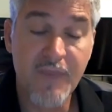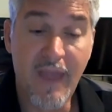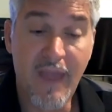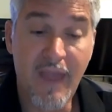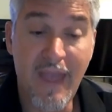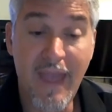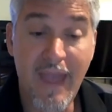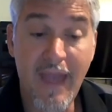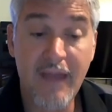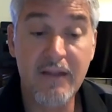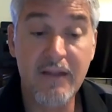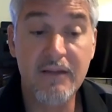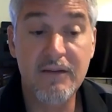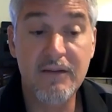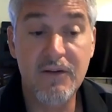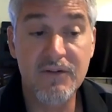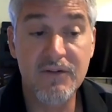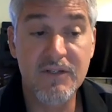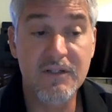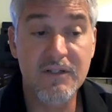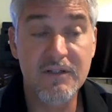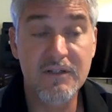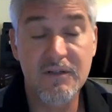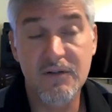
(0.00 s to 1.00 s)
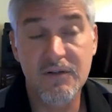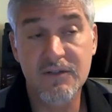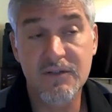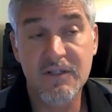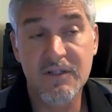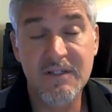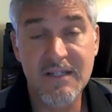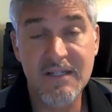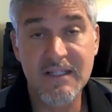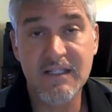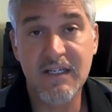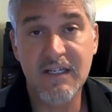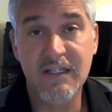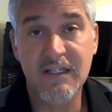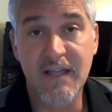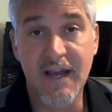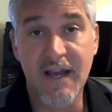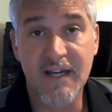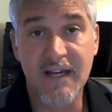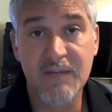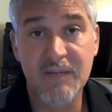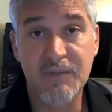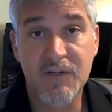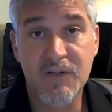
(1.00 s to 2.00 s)
and there's a
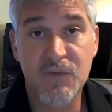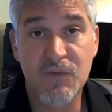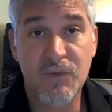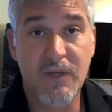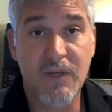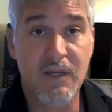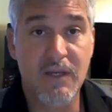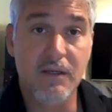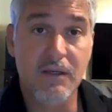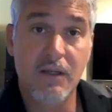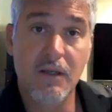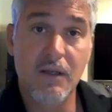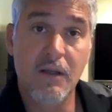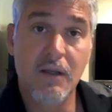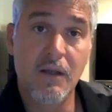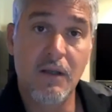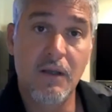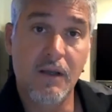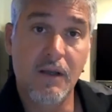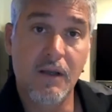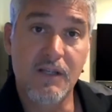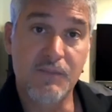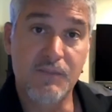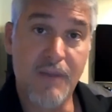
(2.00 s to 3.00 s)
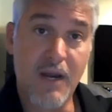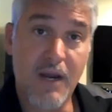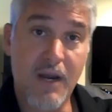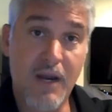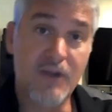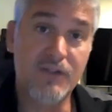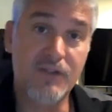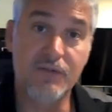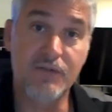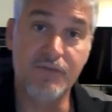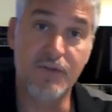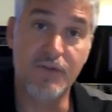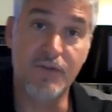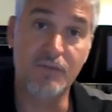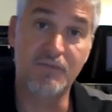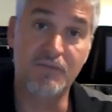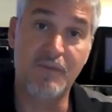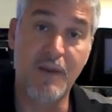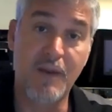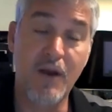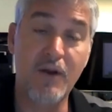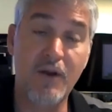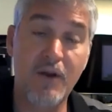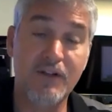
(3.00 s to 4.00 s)
disconnect between, because
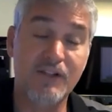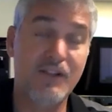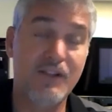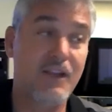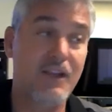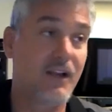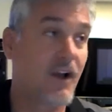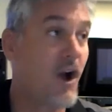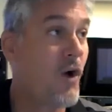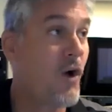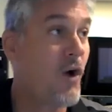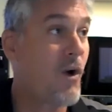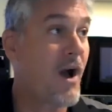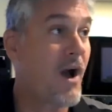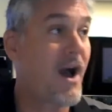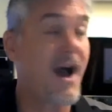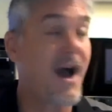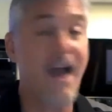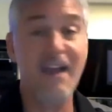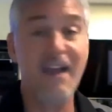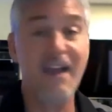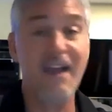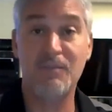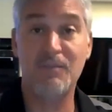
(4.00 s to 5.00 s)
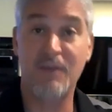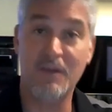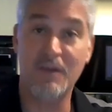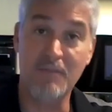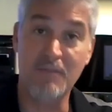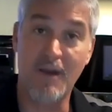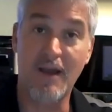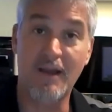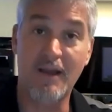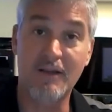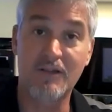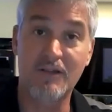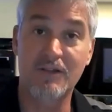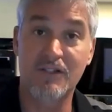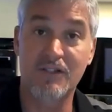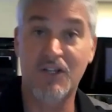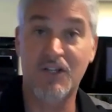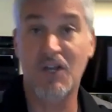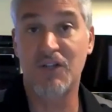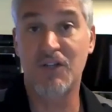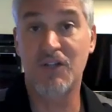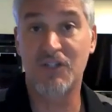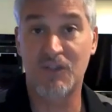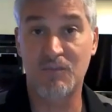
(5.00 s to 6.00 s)
parents think, oh, I can be my
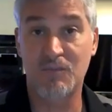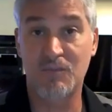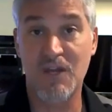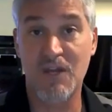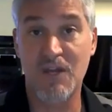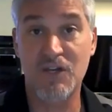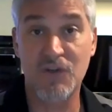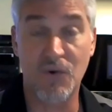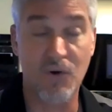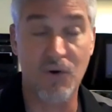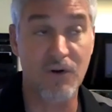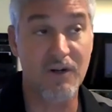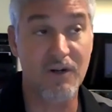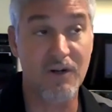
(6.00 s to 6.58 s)
son's mentor.